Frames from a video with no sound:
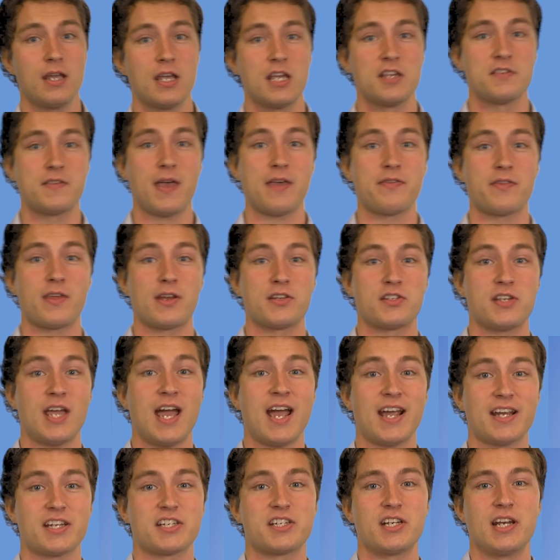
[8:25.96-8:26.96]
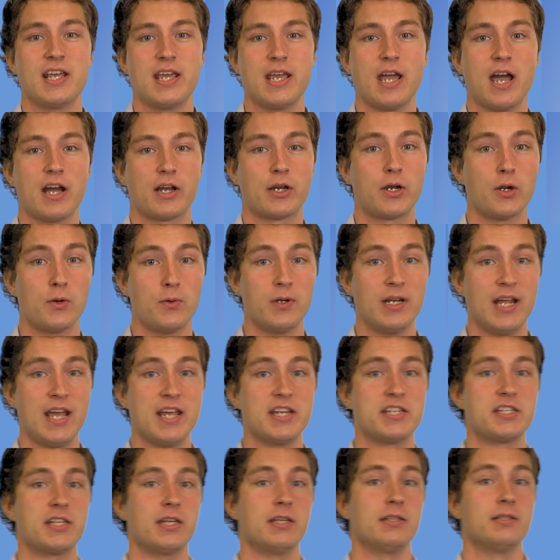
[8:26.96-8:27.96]
is that there's actually a
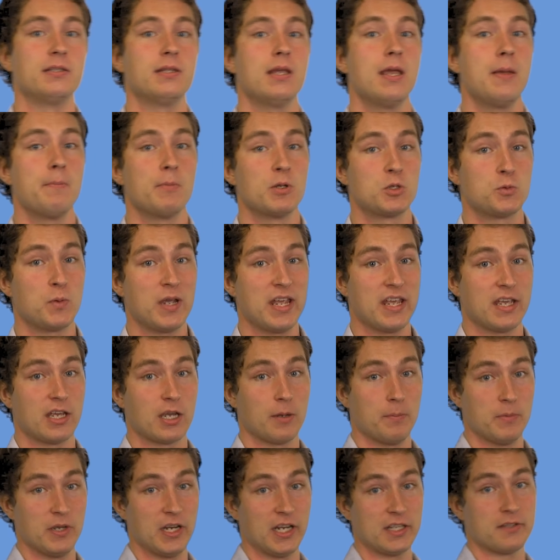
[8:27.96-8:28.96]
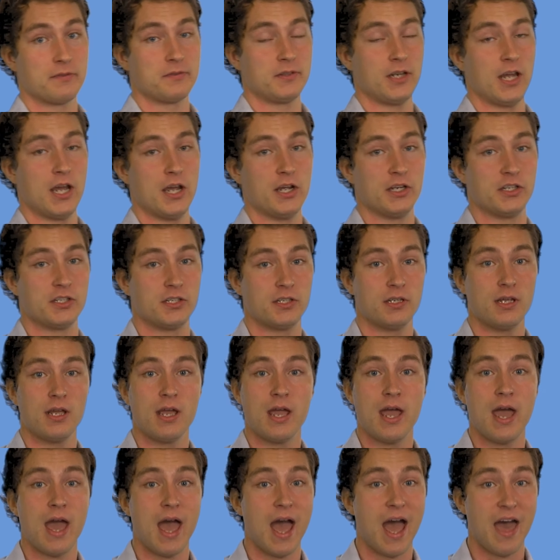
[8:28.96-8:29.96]
correlation between communicative load
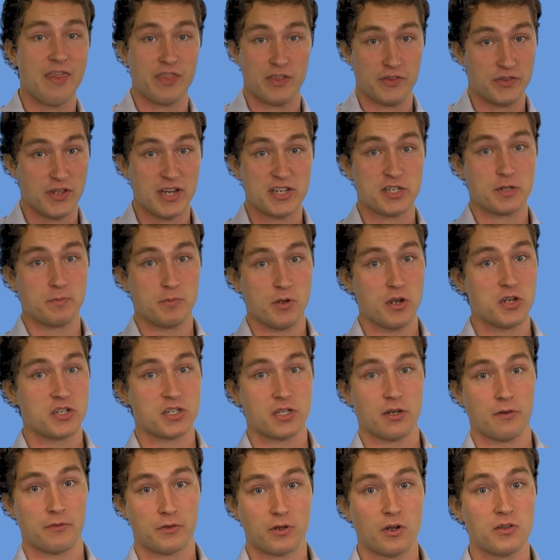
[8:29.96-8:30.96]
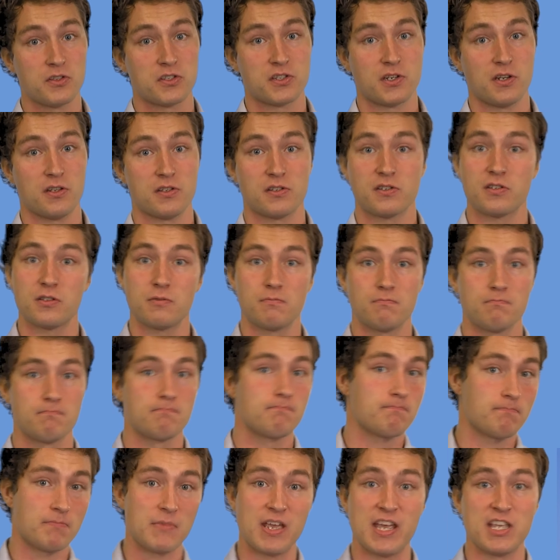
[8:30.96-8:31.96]
and the distribution of consonants
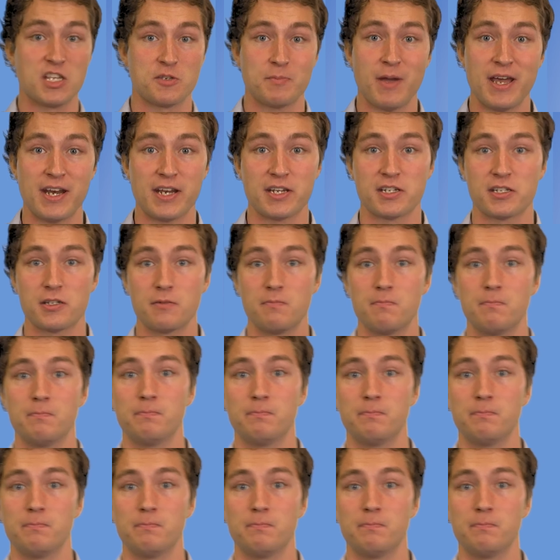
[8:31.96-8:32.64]
in Spanish.